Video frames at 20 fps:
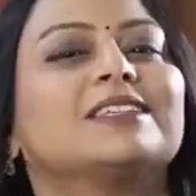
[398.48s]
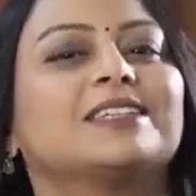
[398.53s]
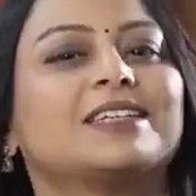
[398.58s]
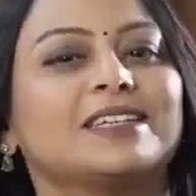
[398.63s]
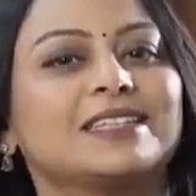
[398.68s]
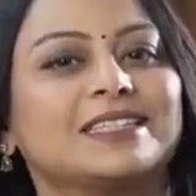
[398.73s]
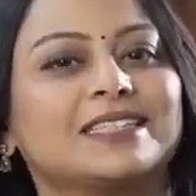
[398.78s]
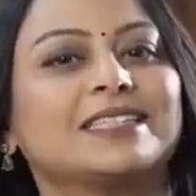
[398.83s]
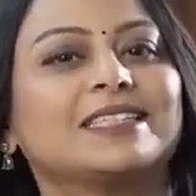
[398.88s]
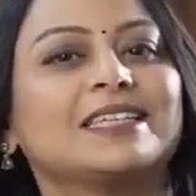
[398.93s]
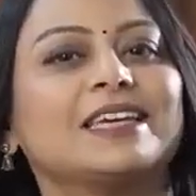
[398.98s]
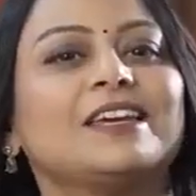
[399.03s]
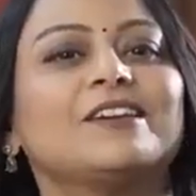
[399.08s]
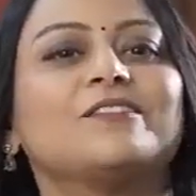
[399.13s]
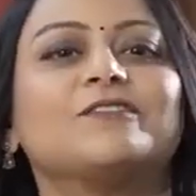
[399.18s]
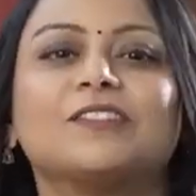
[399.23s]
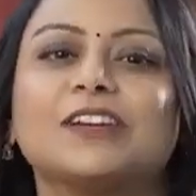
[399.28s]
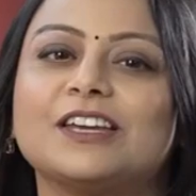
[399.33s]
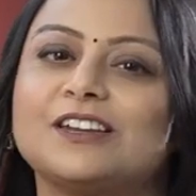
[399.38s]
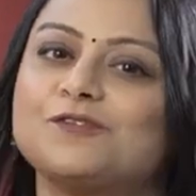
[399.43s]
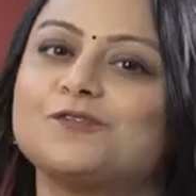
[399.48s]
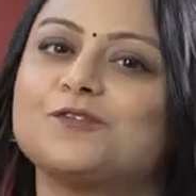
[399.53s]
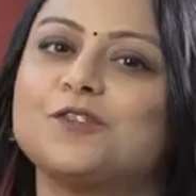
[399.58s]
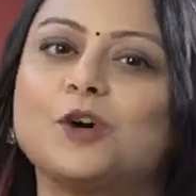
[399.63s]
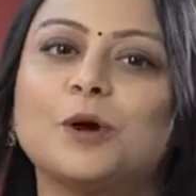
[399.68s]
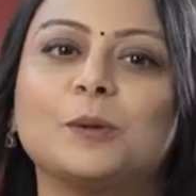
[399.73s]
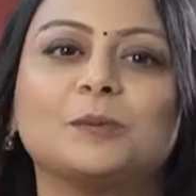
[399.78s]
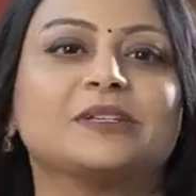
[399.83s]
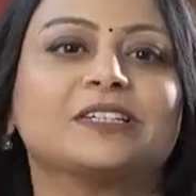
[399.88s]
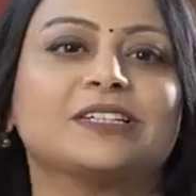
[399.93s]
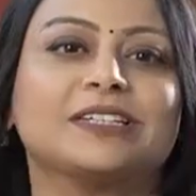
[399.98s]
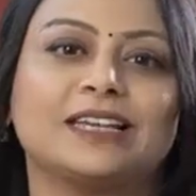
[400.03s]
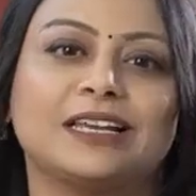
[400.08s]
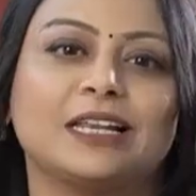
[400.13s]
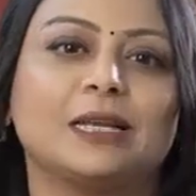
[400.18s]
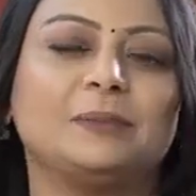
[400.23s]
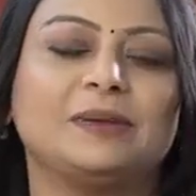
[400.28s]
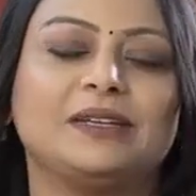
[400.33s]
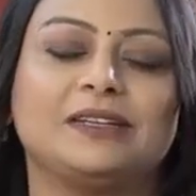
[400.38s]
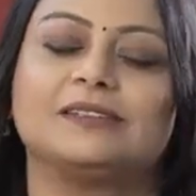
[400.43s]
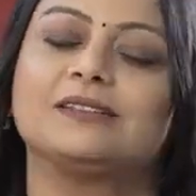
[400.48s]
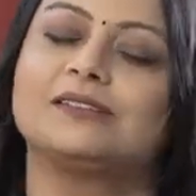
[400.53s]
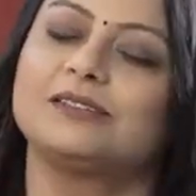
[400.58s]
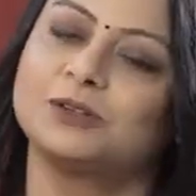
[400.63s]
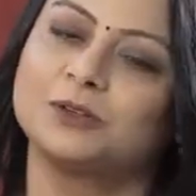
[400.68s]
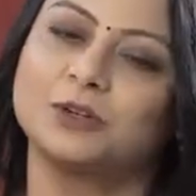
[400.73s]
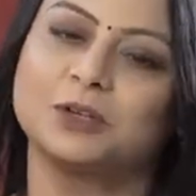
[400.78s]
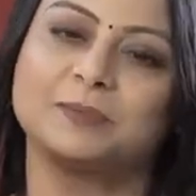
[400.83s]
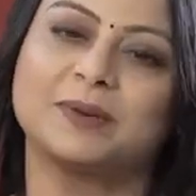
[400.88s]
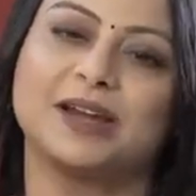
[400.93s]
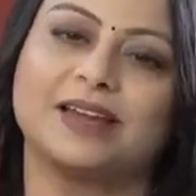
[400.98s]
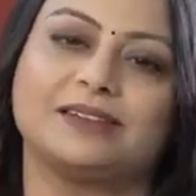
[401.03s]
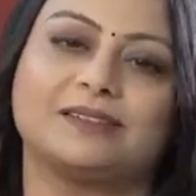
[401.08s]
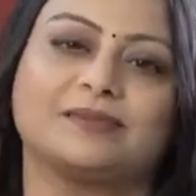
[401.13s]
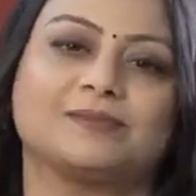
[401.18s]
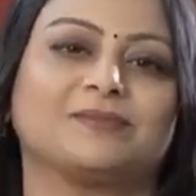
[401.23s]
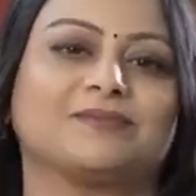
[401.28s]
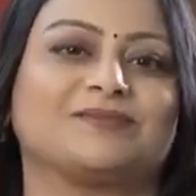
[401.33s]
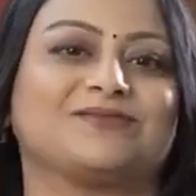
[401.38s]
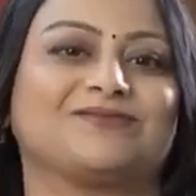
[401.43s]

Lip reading: Stay safe, informed and healthy. Goodbye.